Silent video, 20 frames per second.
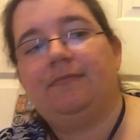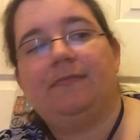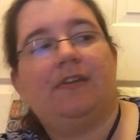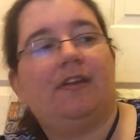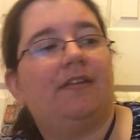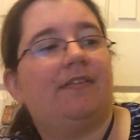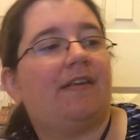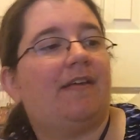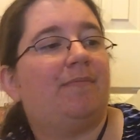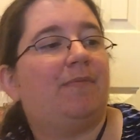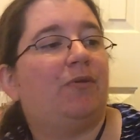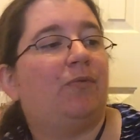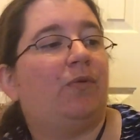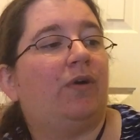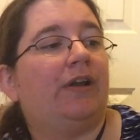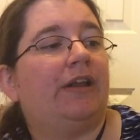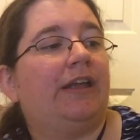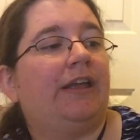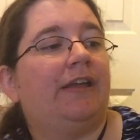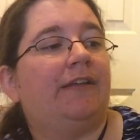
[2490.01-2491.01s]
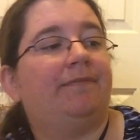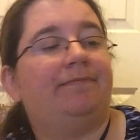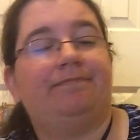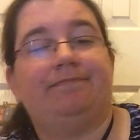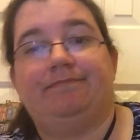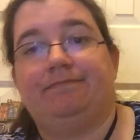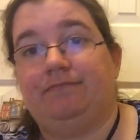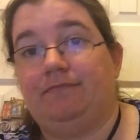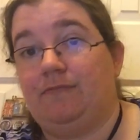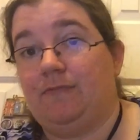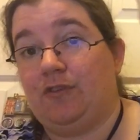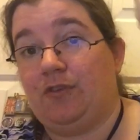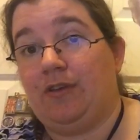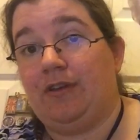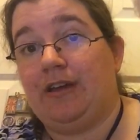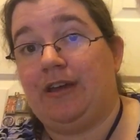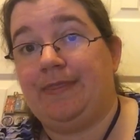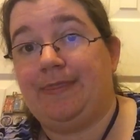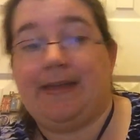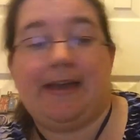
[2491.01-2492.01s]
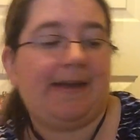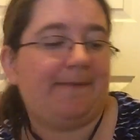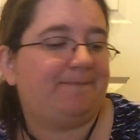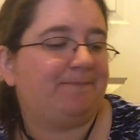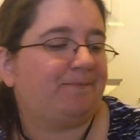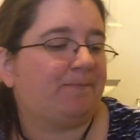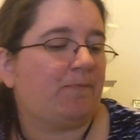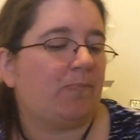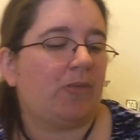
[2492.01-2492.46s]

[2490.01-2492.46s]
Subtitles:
because I've been wanting it, so I got that.